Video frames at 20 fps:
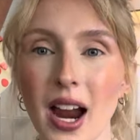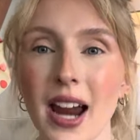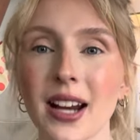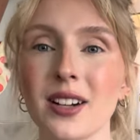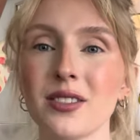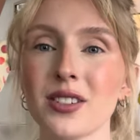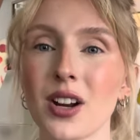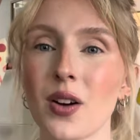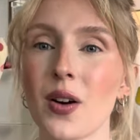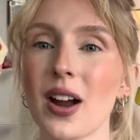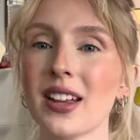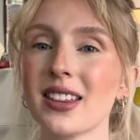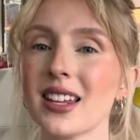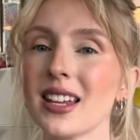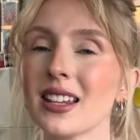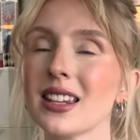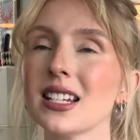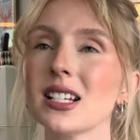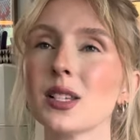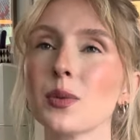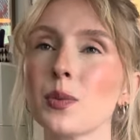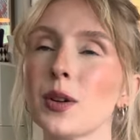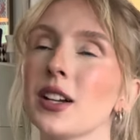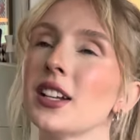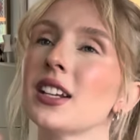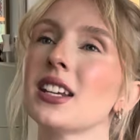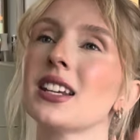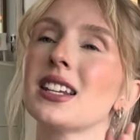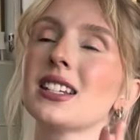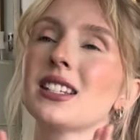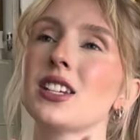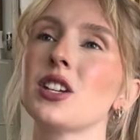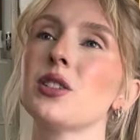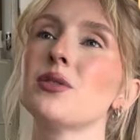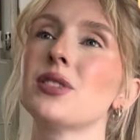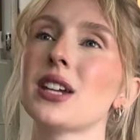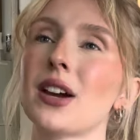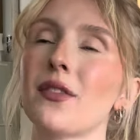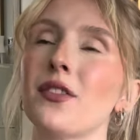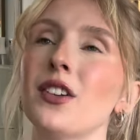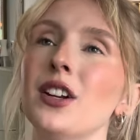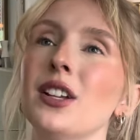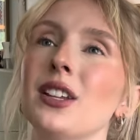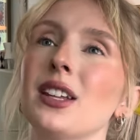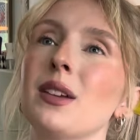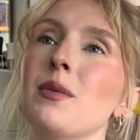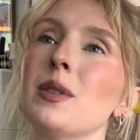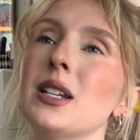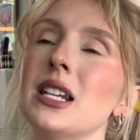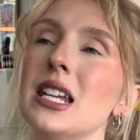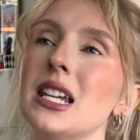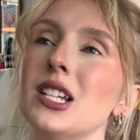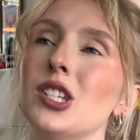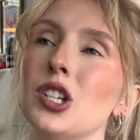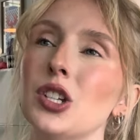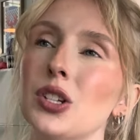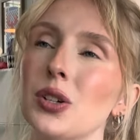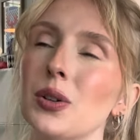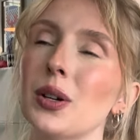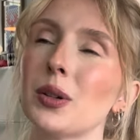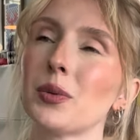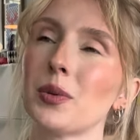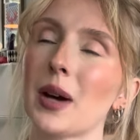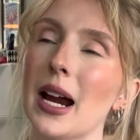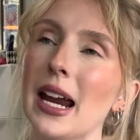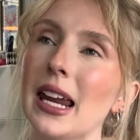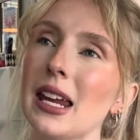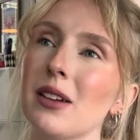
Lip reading: I don't know. I think this one, you definitely would need to do it right.